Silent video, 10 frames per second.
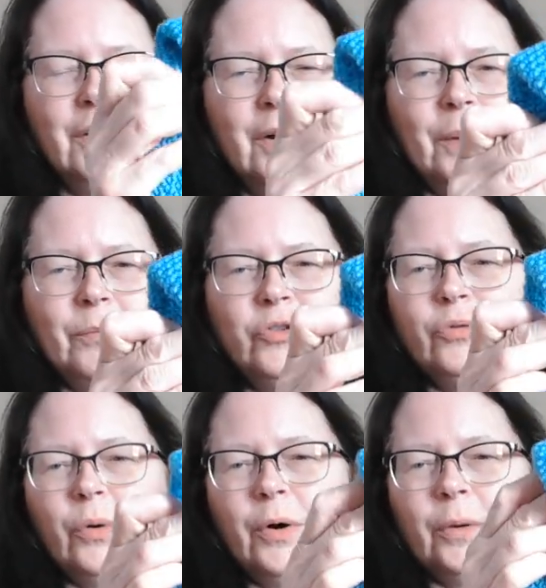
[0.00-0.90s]
um,
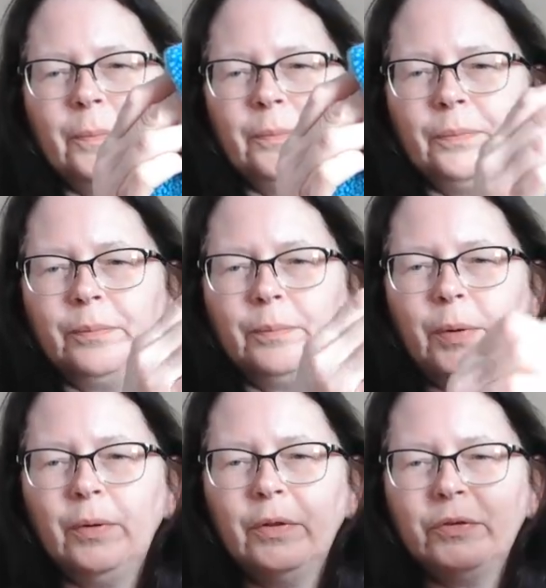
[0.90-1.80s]
drawer
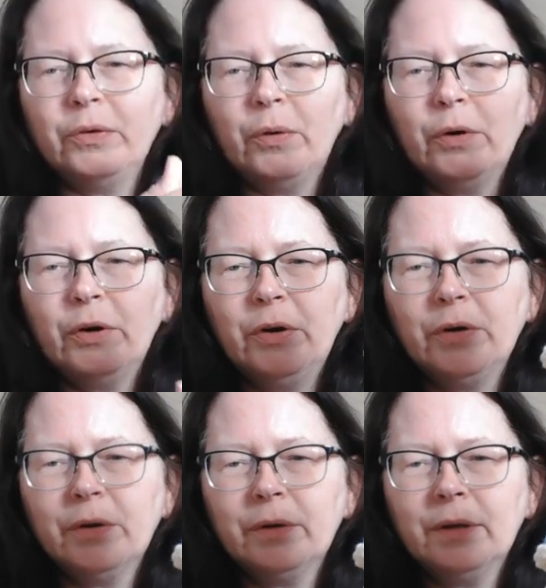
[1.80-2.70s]
pulls or
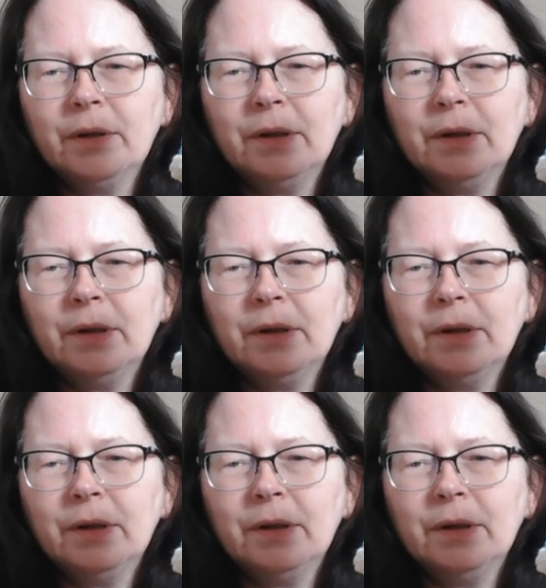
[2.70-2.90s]
your